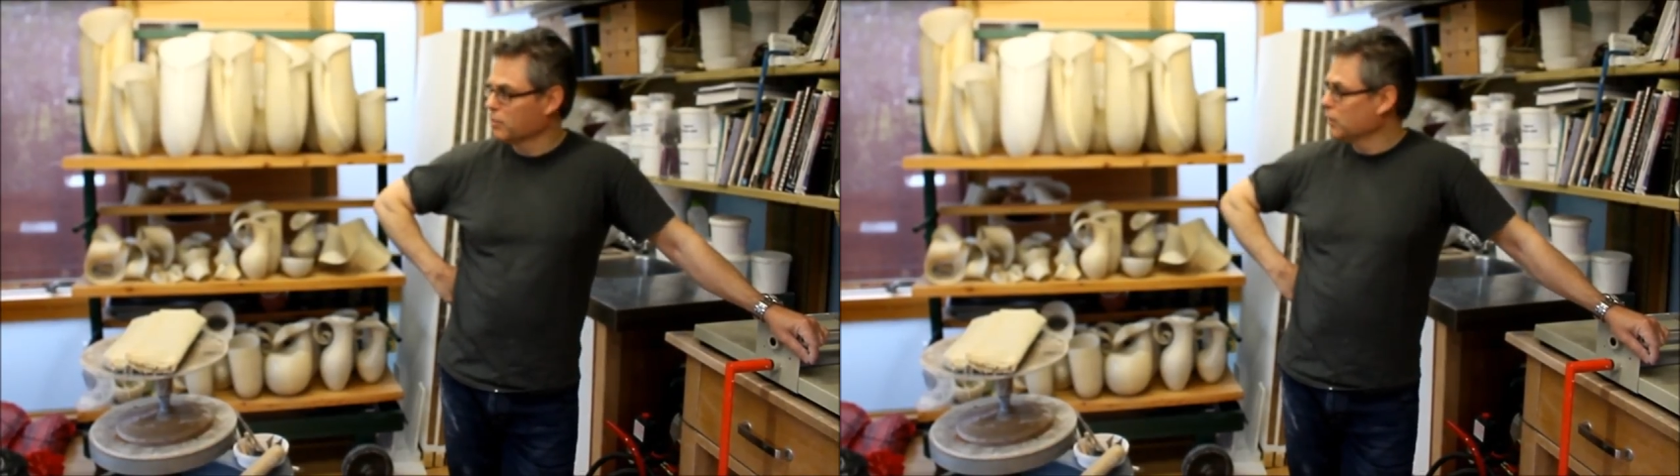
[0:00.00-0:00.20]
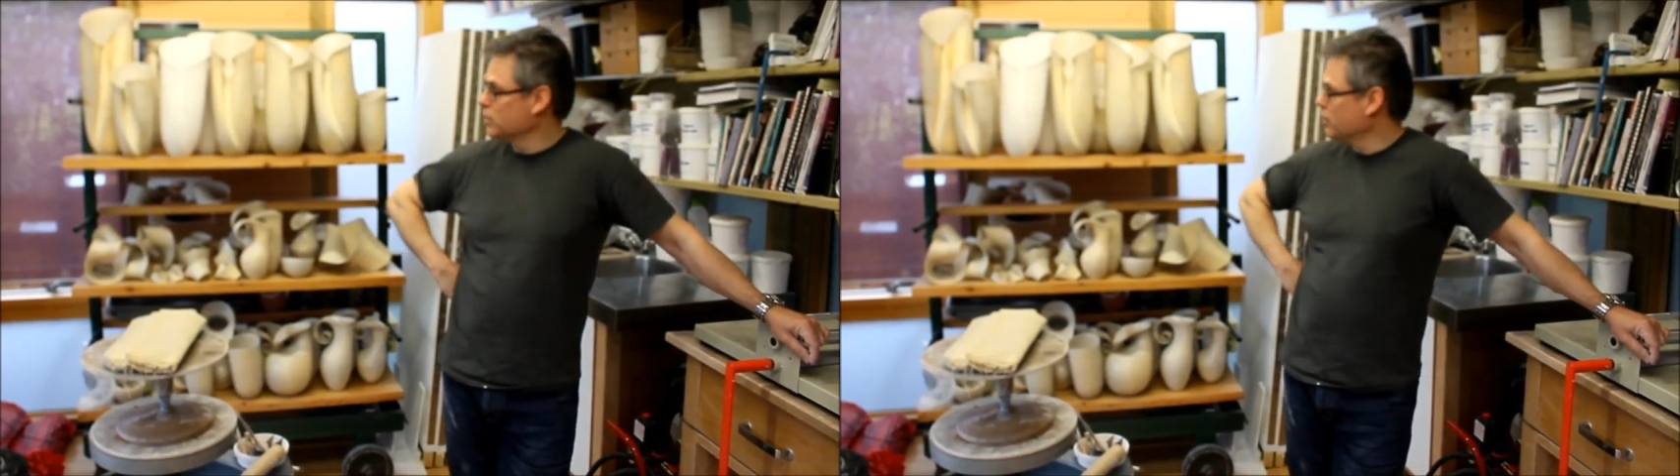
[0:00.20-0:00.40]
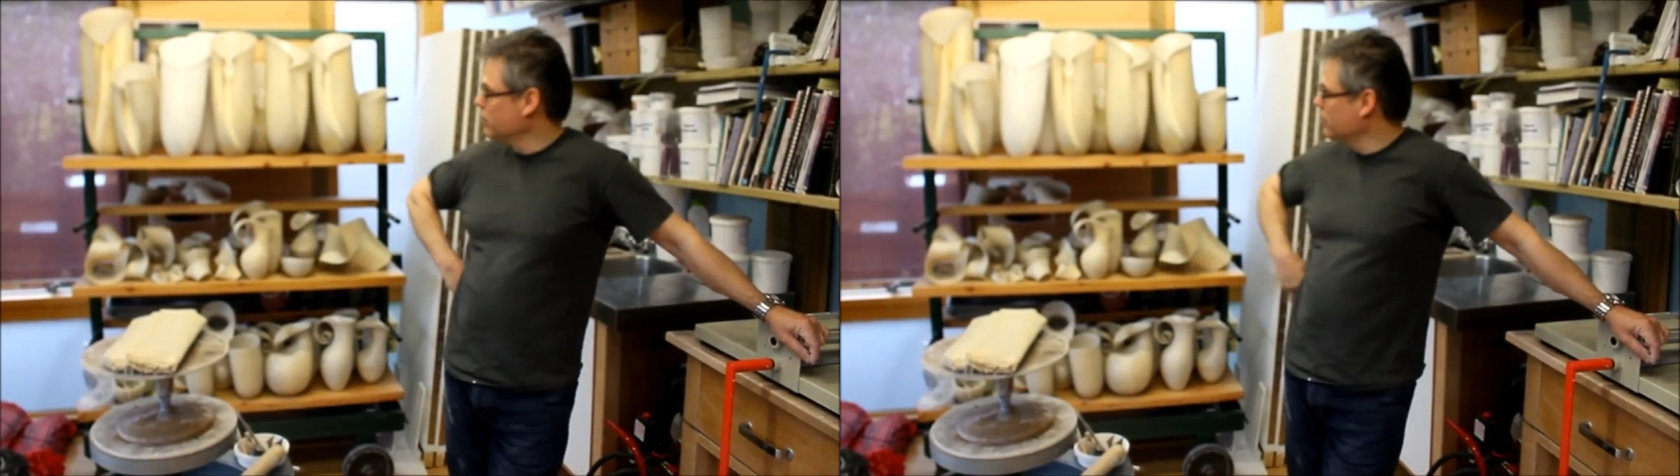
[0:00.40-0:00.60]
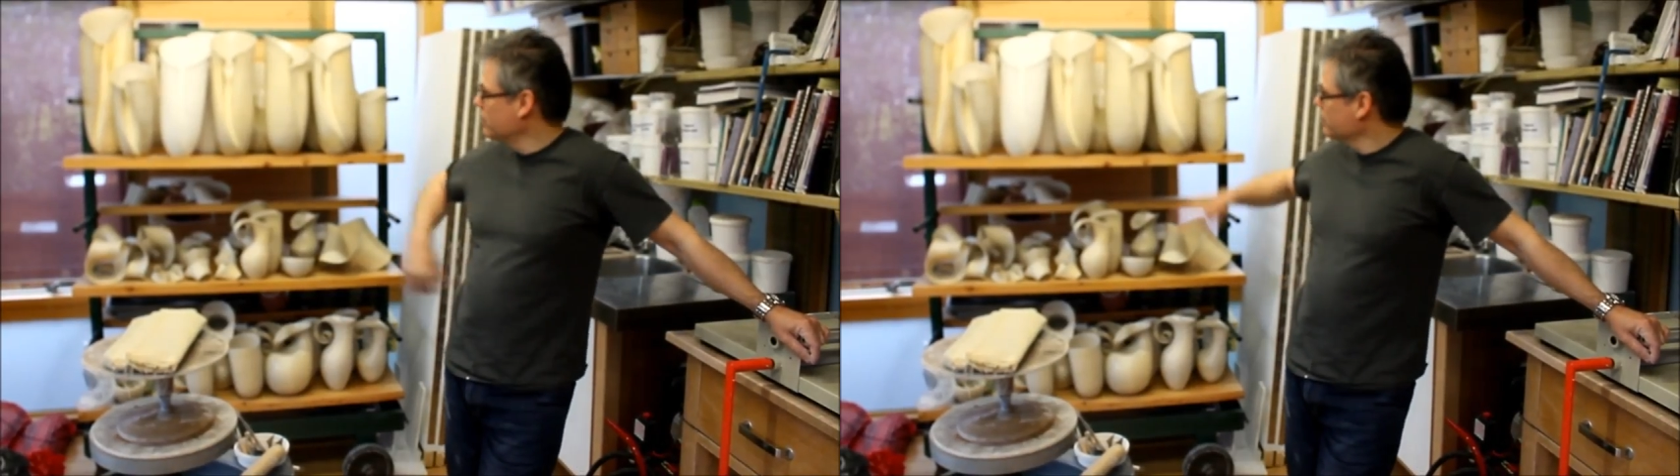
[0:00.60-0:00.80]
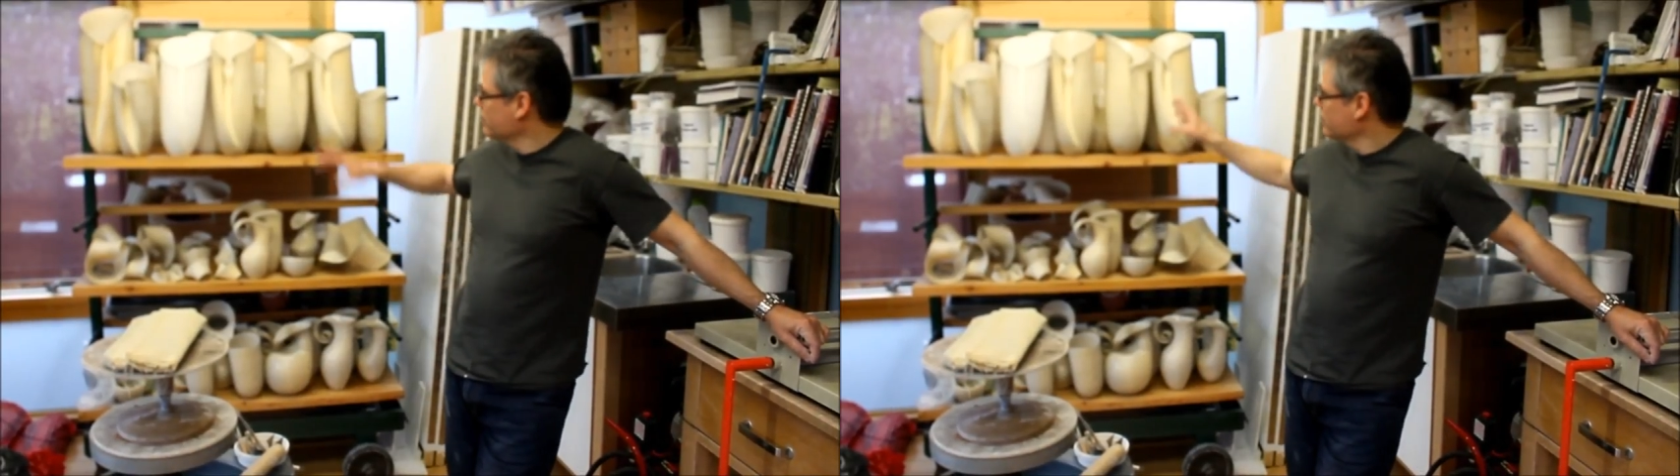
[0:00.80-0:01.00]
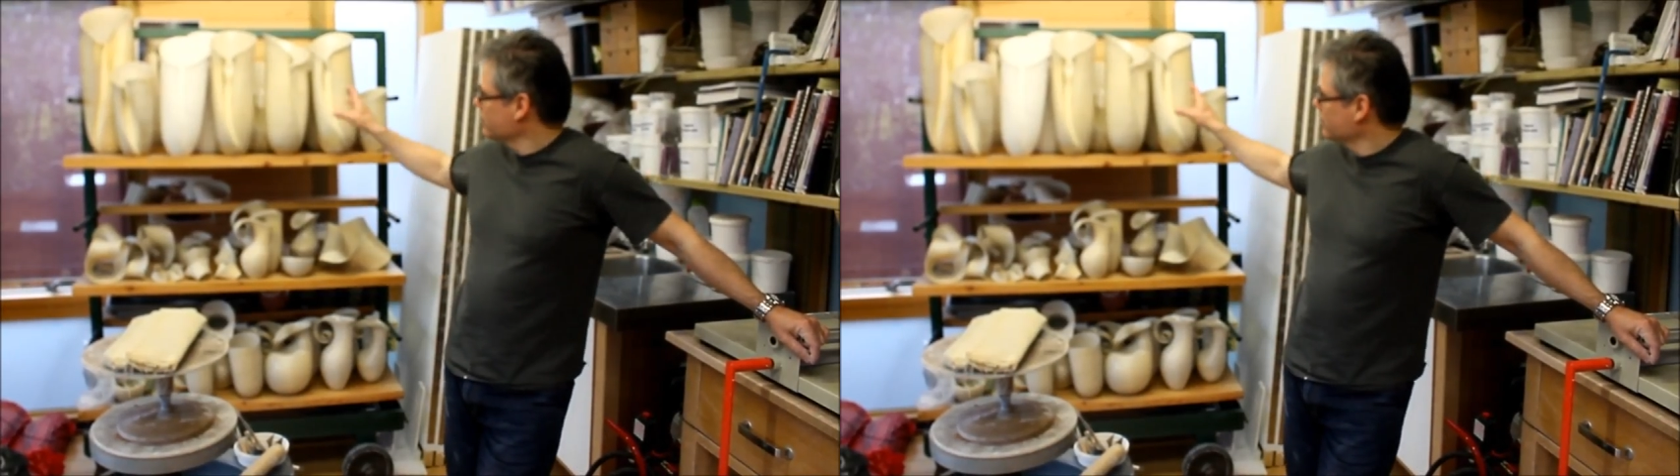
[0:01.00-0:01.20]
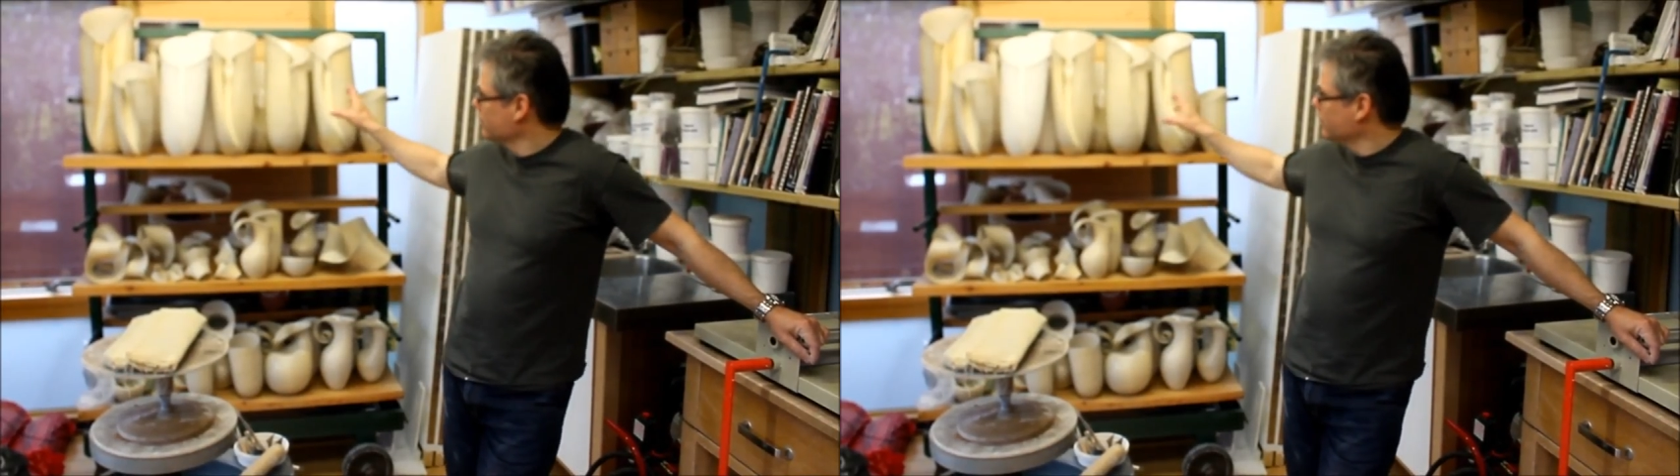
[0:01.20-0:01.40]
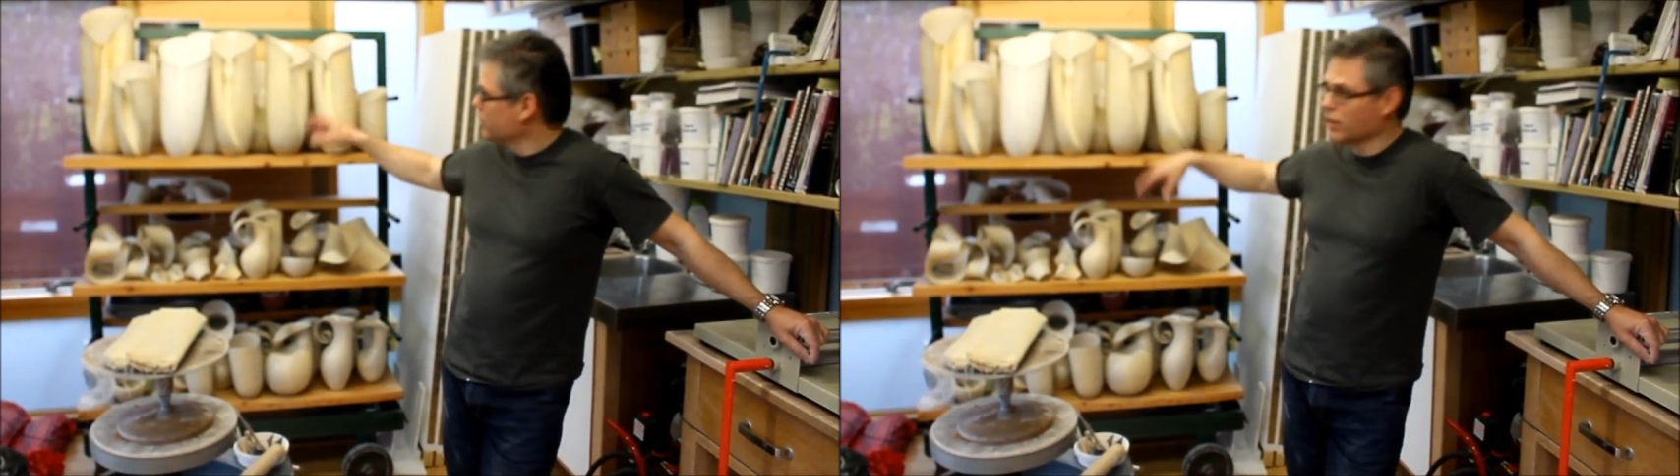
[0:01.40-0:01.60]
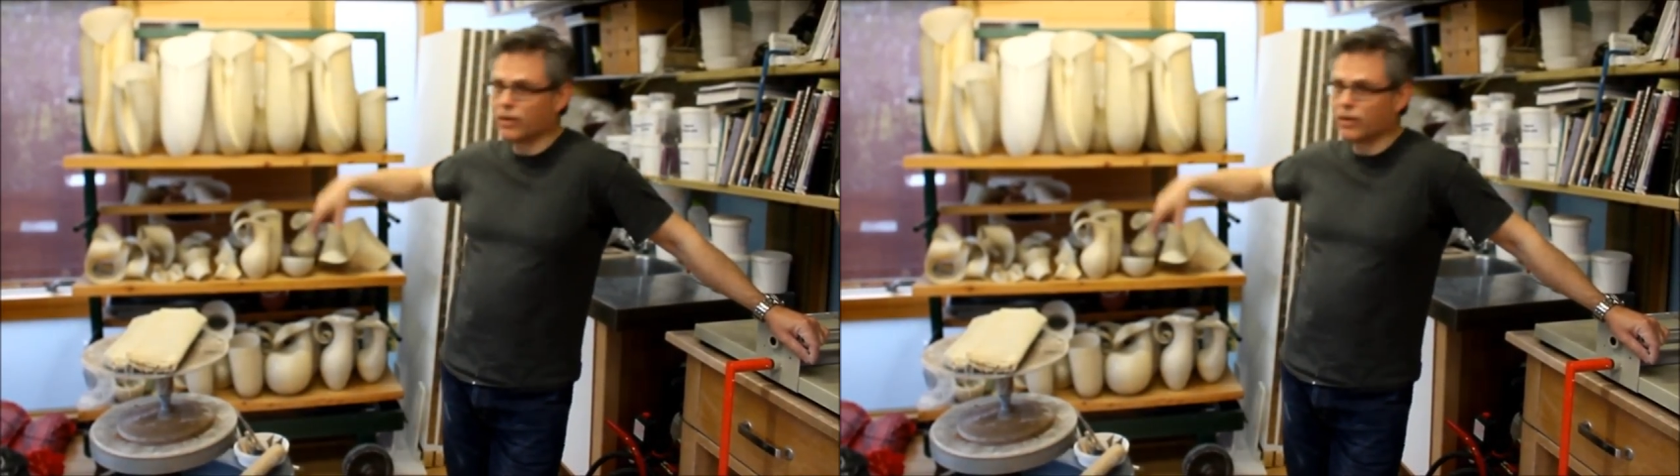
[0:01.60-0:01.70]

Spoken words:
mostly with this